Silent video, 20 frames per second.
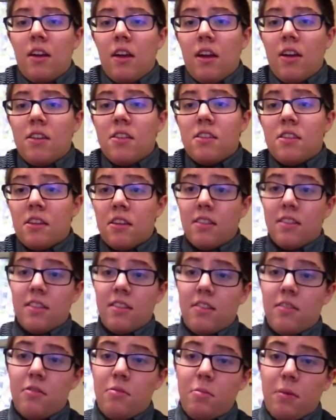I just got
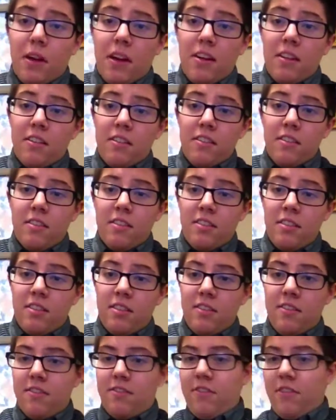these new binders,
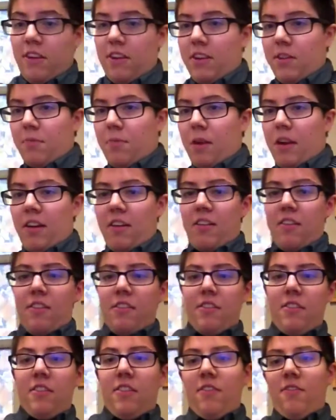fresh
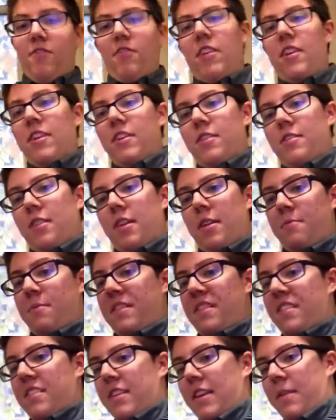binders, not fresh, I
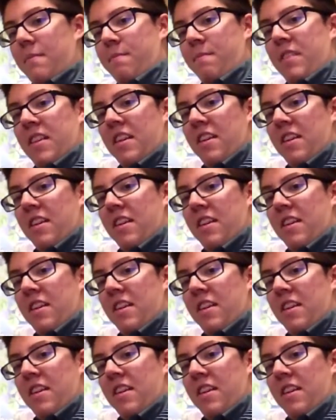mean same.